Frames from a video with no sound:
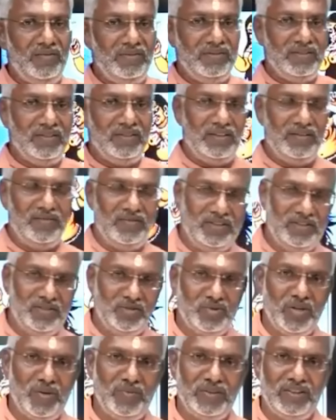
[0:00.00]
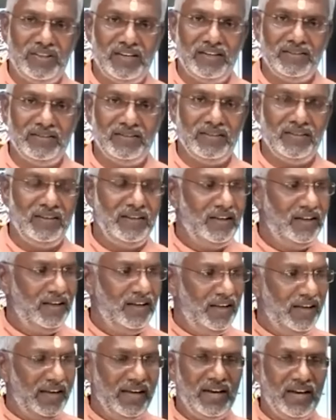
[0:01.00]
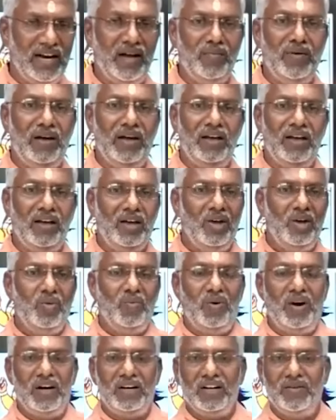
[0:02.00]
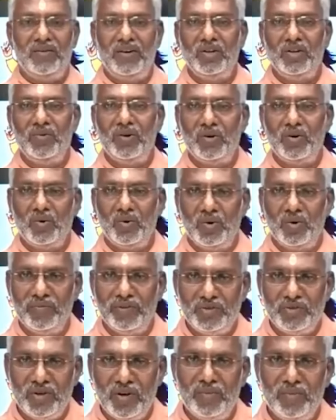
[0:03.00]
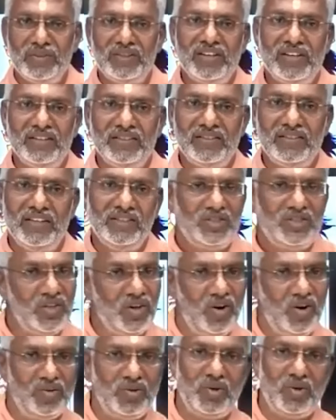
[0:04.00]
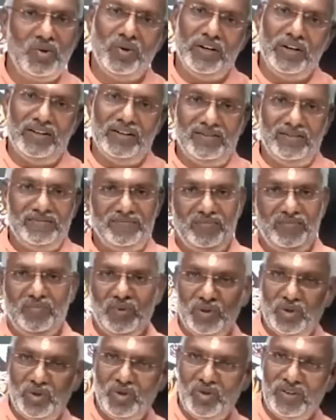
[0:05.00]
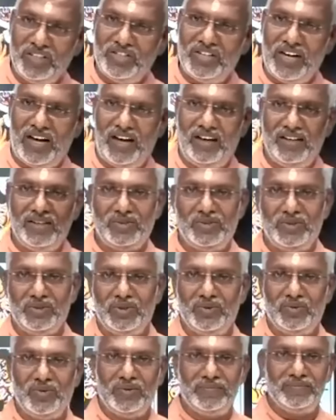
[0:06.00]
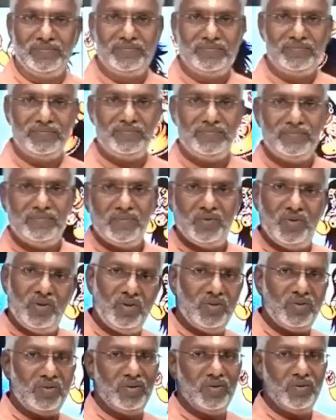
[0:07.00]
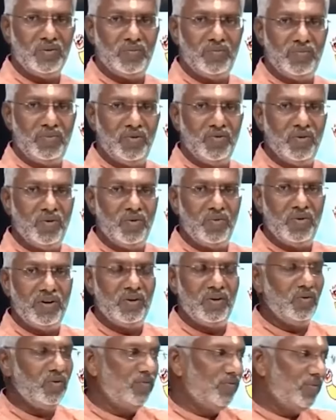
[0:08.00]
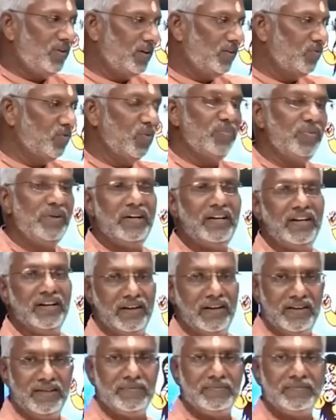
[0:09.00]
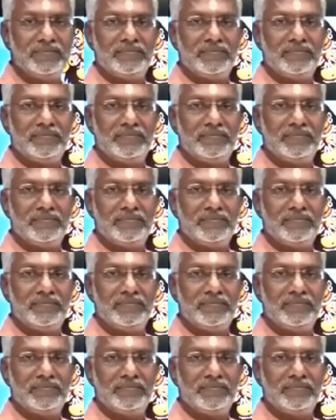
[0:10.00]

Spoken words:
with Vishwamitra, hey Rama, whatever your guru Vishwamitra says, you have to do it. Pitruvacha shrutva. You have to be very, very obedient.